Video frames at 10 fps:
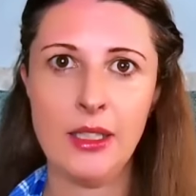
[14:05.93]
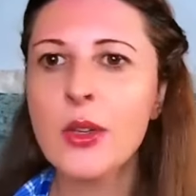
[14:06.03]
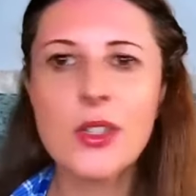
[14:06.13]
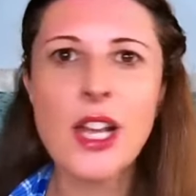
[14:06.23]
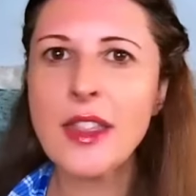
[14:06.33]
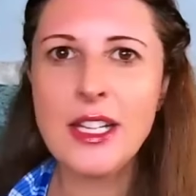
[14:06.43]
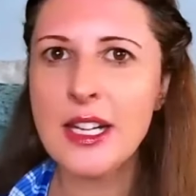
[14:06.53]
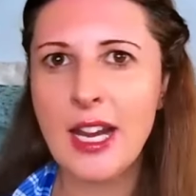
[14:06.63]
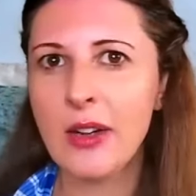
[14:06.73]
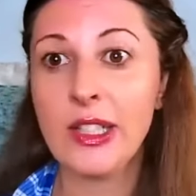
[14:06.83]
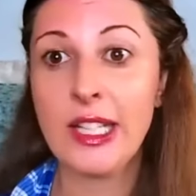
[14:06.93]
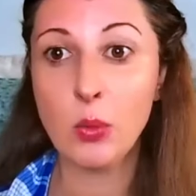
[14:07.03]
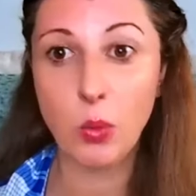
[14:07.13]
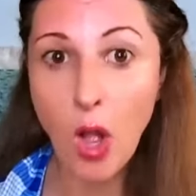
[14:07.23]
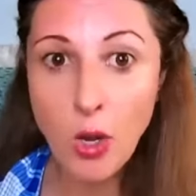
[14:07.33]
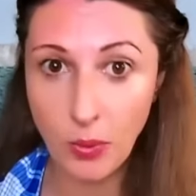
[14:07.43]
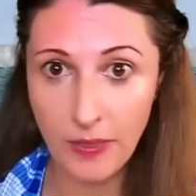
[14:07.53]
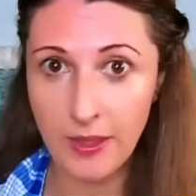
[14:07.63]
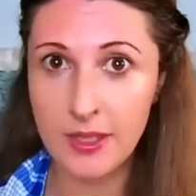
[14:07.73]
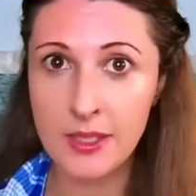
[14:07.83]
There's nothing inherently wrong with
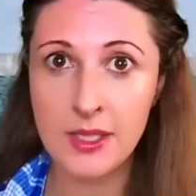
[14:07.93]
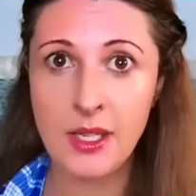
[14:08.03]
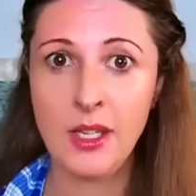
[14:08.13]
this.